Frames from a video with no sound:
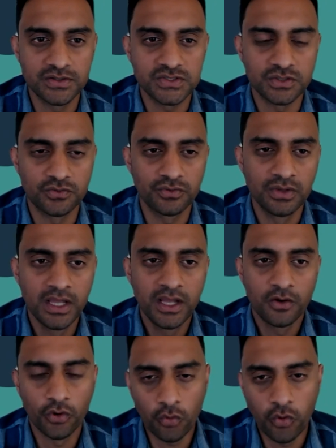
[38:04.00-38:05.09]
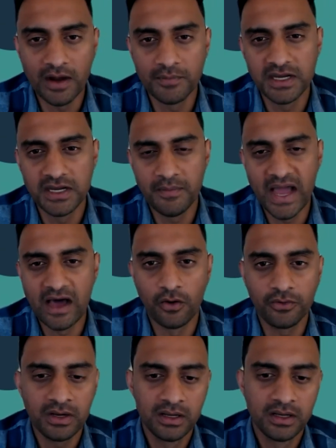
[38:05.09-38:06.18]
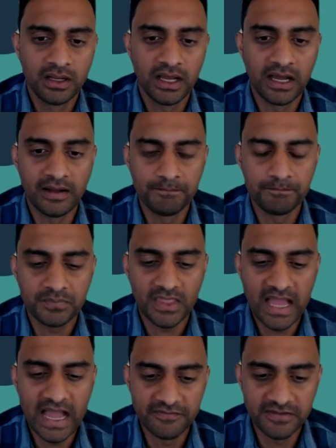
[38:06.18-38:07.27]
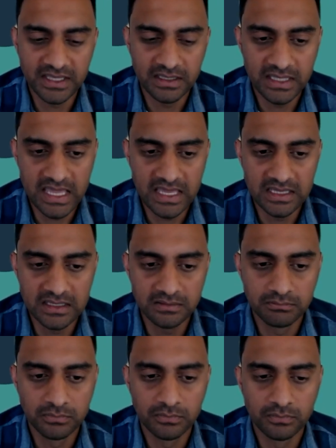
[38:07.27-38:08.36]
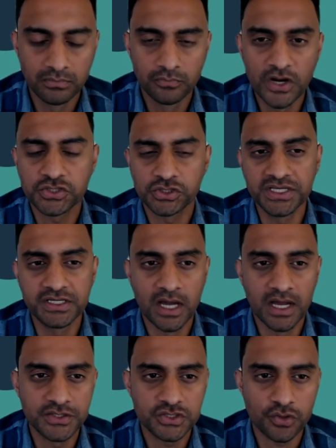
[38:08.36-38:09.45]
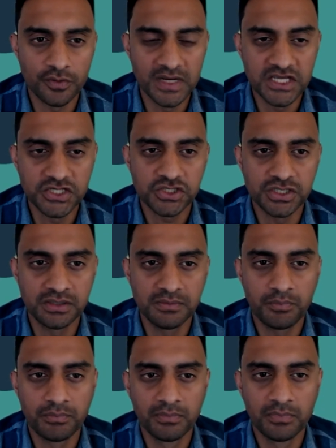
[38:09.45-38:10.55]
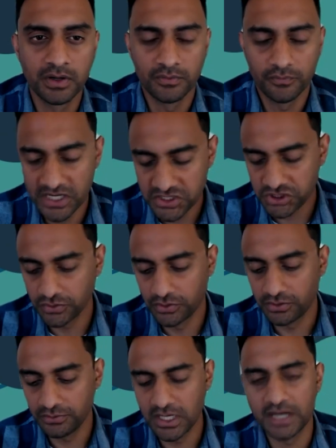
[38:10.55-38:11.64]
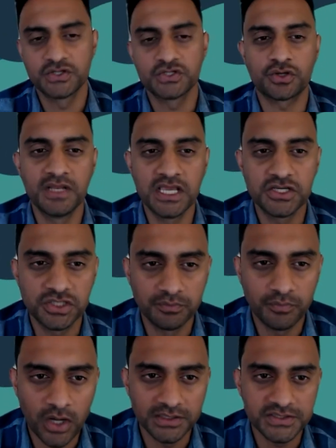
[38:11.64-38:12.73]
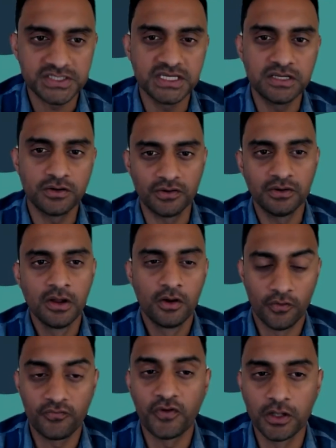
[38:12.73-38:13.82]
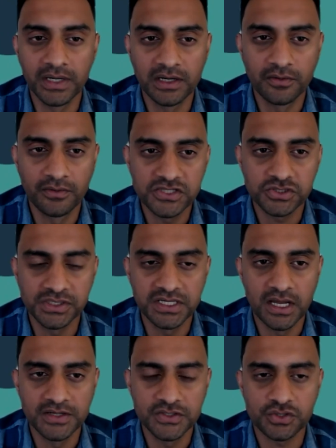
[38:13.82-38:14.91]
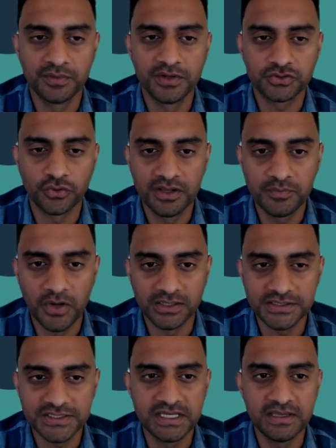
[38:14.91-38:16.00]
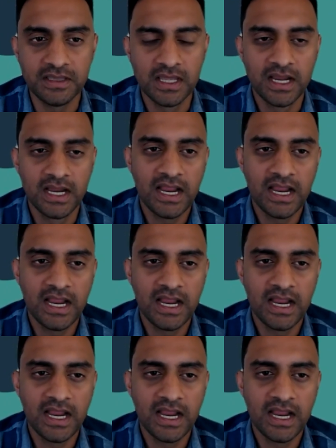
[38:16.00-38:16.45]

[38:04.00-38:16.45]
There is a requirement about um, having a racially non-discrimination, racial non-discrimination policy, or we're following a racially non-discriminatory policy,